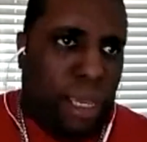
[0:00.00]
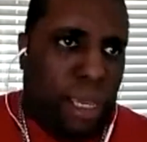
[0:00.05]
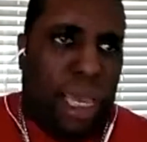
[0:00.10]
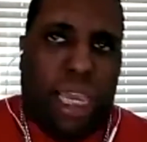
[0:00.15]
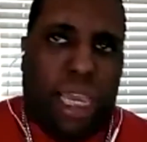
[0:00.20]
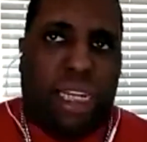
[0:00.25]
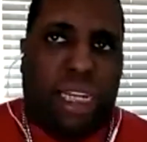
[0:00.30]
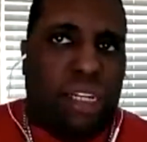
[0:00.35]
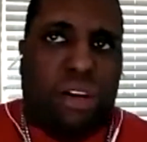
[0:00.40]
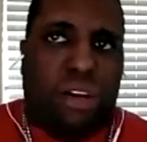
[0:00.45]

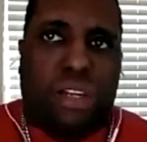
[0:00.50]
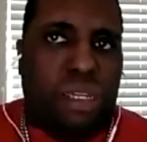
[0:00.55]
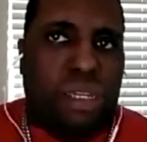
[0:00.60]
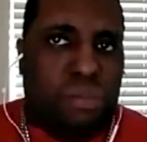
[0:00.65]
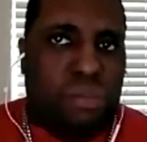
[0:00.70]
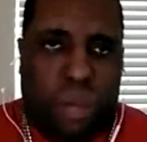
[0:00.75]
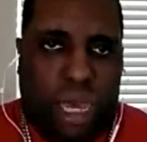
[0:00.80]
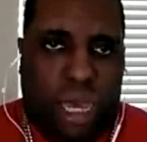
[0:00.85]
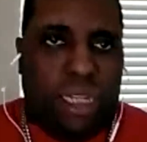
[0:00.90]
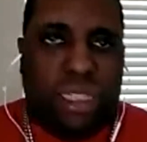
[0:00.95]
I didn't know
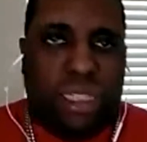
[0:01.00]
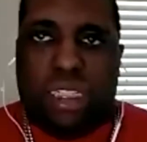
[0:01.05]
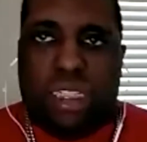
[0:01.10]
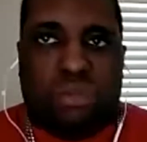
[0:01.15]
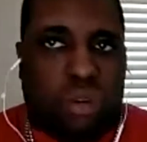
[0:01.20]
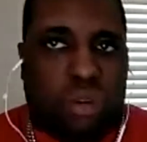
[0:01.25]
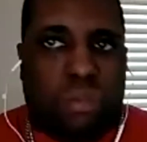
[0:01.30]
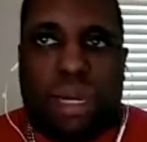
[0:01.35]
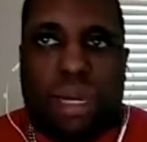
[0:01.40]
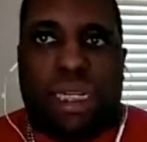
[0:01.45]
he probably
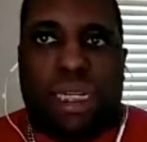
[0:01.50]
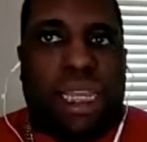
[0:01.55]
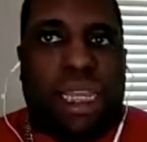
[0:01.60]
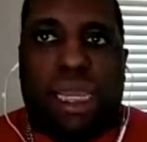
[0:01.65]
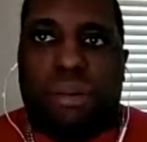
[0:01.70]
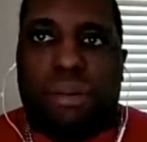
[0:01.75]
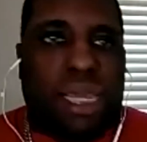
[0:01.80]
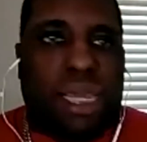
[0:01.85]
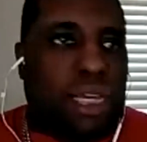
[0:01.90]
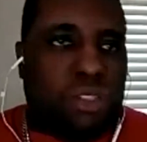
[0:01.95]
just wrote my
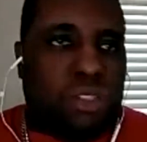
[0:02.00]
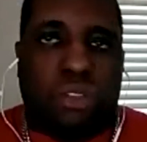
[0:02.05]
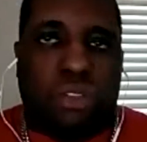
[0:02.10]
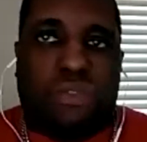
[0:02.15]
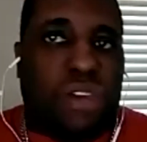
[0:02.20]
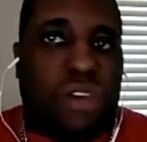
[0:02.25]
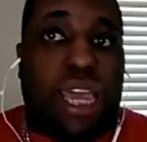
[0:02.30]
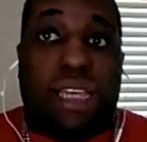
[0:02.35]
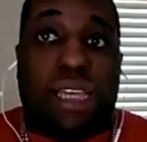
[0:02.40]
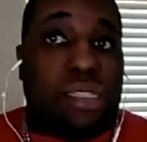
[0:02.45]
name down
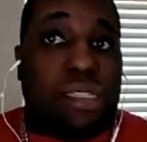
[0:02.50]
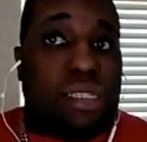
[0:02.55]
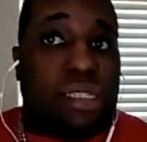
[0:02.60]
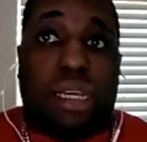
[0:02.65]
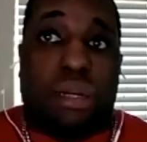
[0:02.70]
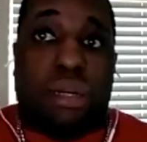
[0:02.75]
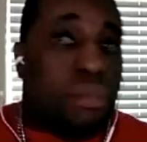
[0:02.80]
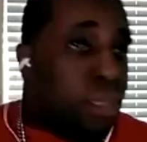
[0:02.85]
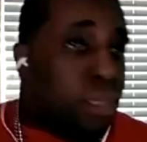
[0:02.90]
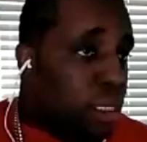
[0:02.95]
too fast or
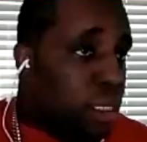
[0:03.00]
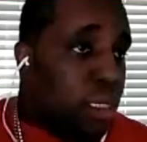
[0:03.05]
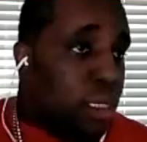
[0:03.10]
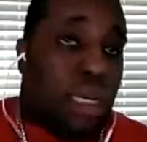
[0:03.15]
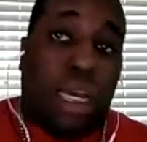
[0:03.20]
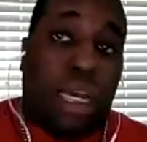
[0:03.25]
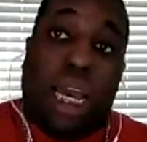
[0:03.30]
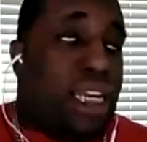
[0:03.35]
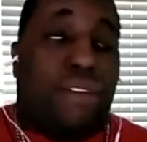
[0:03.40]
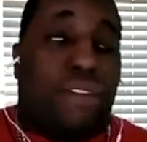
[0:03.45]
something.
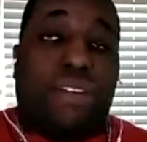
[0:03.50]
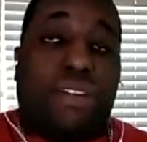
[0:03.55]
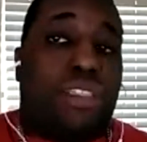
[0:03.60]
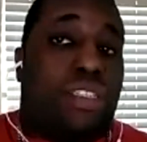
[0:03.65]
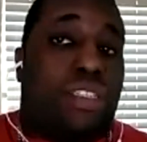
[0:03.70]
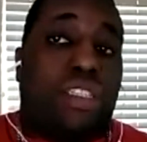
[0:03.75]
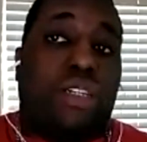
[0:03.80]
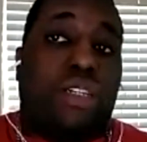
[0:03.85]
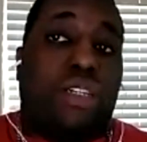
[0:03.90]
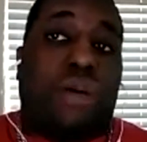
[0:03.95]
I never
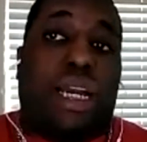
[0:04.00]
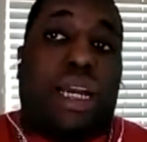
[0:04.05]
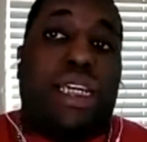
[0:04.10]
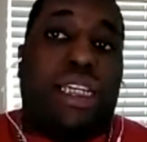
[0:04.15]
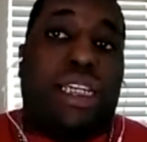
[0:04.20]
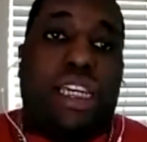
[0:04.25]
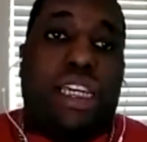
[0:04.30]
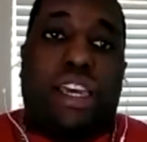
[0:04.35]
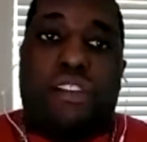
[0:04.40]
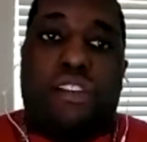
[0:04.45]
understood why
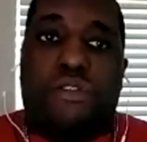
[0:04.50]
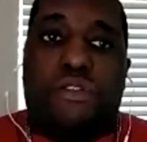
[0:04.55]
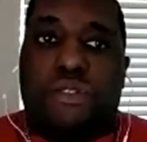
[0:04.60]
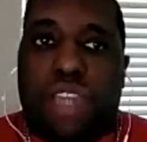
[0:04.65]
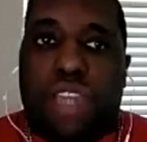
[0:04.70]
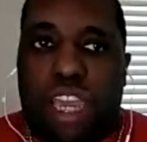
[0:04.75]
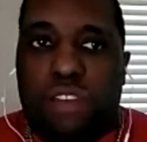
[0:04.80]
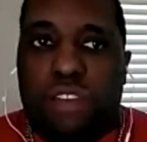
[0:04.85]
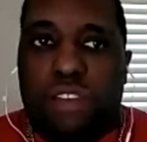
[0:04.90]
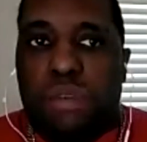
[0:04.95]
he
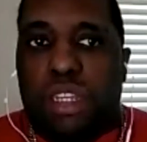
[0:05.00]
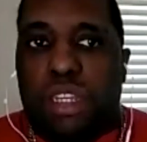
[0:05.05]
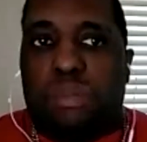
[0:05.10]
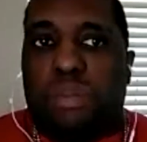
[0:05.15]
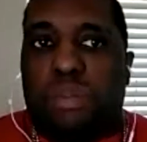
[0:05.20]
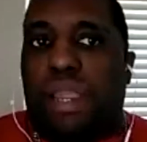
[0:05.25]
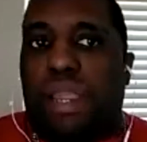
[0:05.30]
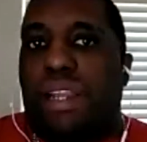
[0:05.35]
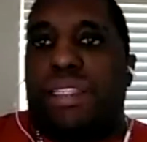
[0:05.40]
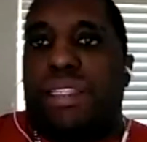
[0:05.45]
gave gave me
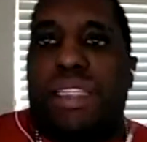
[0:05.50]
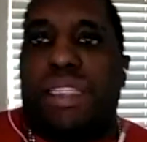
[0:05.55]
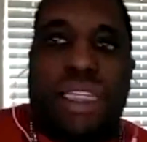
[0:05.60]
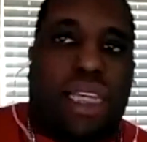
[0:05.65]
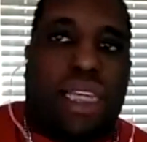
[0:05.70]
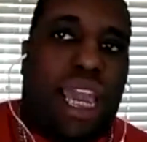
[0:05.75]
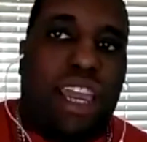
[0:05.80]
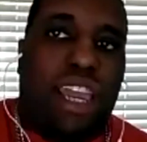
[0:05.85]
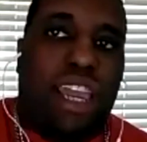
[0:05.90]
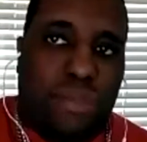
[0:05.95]
the parents
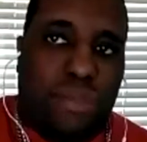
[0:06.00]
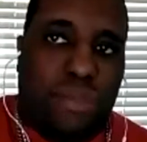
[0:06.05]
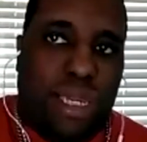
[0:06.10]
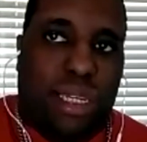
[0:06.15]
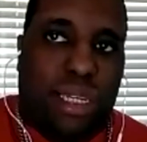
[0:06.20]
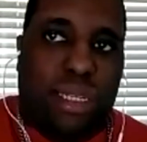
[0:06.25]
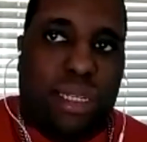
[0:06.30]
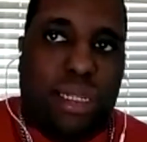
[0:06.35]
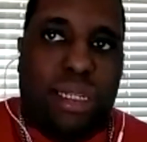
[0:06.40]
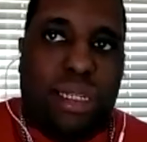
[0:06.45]
he gave
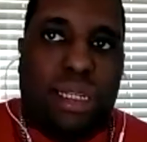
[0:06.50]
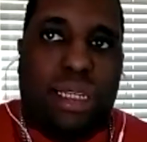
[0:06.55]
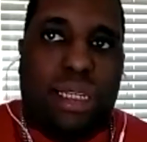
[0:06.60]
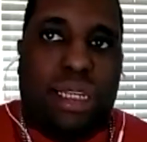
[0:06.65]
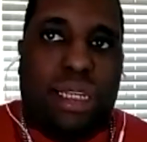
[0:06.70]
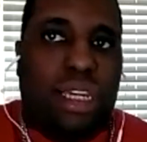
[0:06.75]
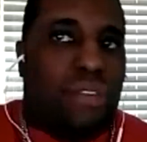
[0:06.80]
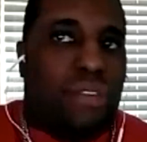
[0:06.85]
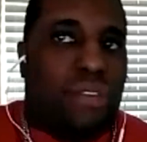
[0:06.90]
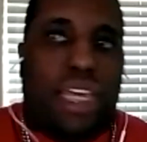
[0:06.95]
me
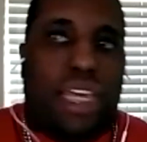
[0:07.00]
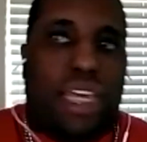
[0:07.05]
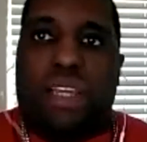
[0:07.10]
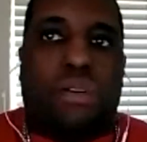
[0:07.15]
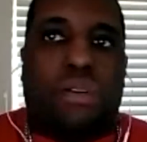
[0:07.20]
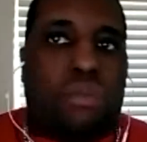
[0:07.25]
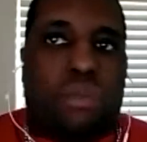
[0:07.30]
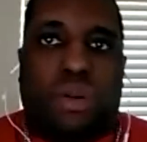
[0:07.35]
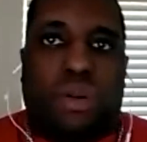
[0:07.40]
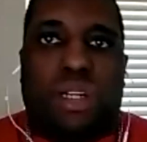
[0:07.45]
if they
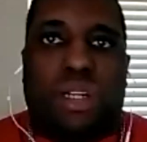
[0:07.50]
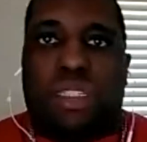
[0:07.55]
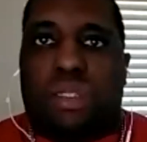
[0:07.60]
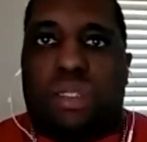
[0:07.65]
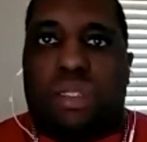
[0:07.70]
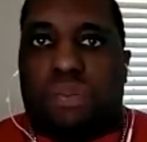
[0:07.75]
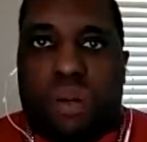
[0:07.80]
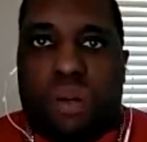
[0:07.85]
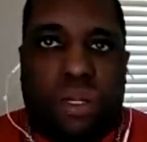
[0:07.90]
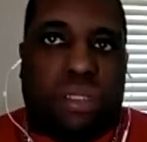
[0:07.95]
didn't
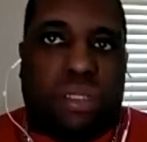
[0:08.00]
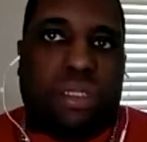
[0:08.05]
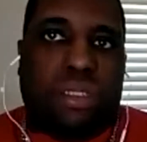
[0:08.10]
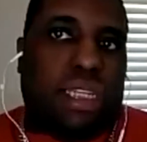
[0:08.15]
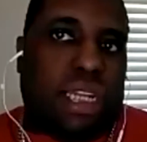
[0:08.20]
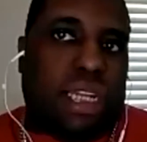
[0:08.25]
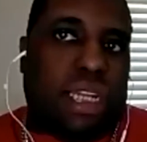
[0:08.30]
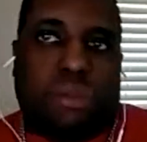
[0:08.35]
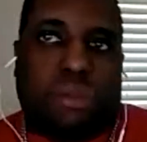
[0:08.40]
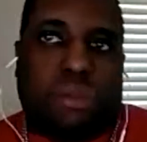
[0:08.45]
want the
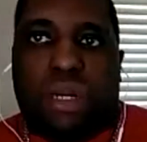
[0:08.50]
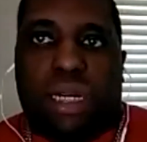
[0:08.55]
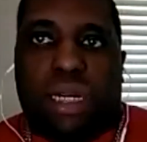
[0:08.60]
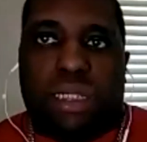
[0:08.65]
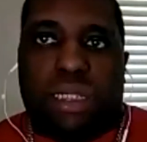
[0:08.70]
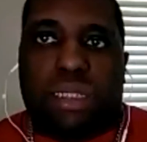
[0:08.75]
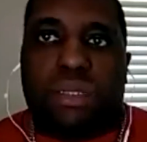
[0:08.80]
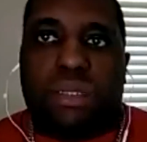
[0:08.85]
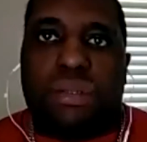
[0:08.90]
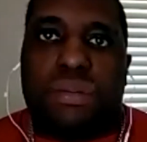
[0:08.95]
person that I
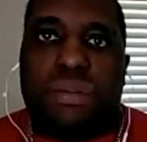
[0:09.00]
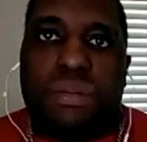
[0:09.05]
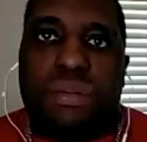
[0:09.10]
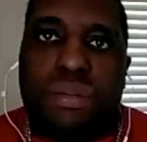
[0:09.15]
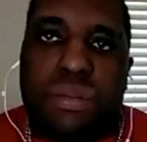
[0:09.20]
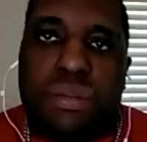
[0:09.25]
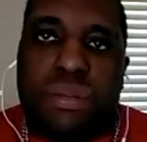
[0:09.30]
was.